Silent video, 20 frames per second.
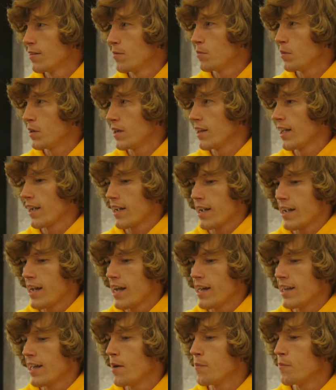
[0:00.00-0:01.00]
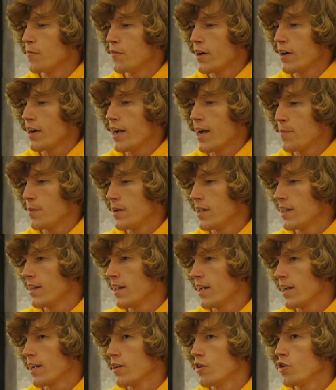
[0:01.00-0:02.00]
But like, yeah, I'm very happy, and
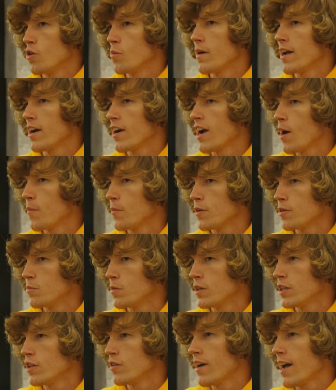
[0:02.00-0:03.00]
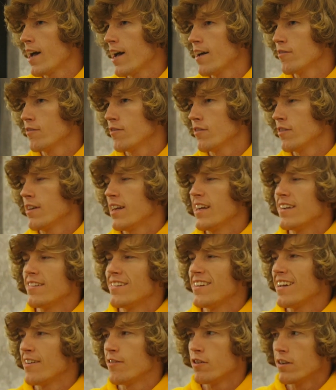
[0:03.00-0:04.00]
like, no matter how much money you have, it's
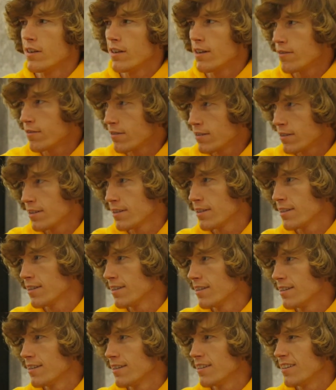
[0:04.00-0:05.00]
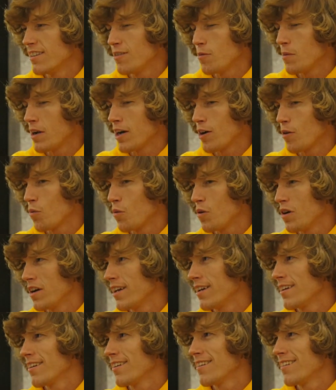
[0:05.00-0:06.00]
never enough. No matter
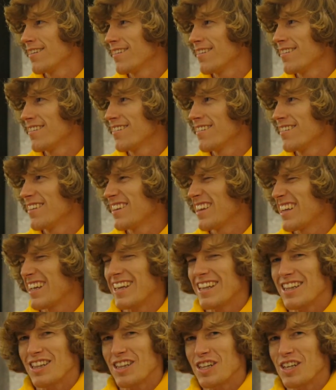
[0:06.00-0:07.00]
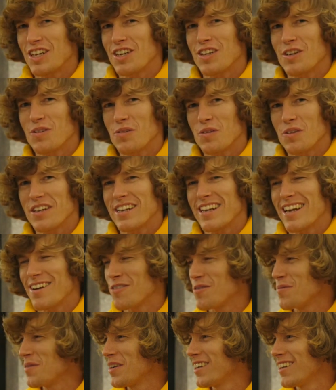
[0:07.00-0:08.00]
what. Like, it literally will
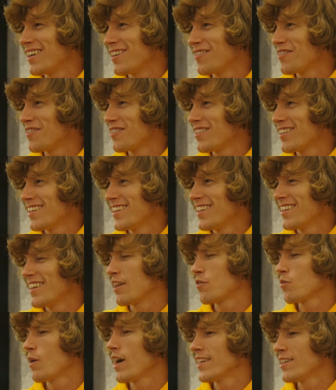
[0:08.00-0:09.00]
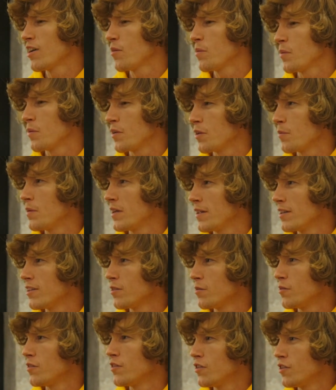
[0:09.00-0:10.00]
never be enough. That's why I tell people
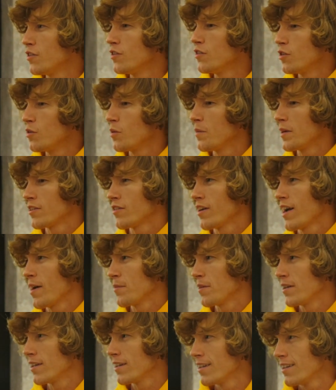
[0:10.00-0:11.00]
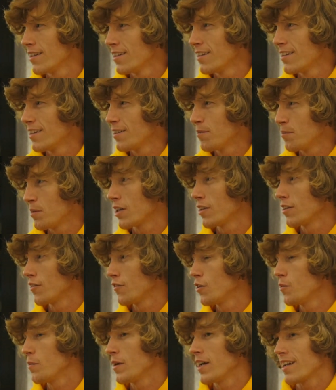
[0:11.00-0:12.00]
to do what makes you happy. Because if
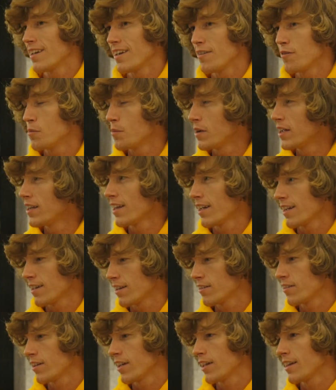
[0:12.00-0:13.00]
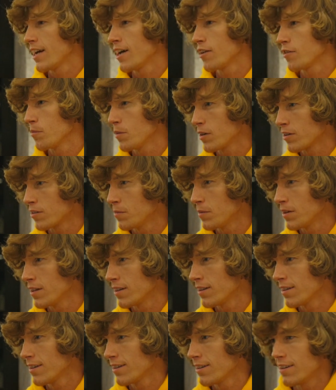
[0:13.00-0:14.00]
you made like, let's say $1,000 a
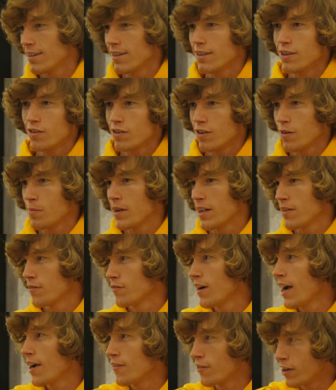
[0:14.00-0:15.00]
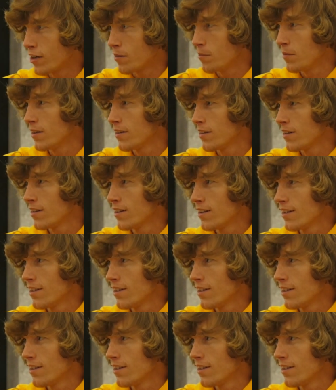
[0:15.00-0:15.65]
month, and then you start making $5,000 a month,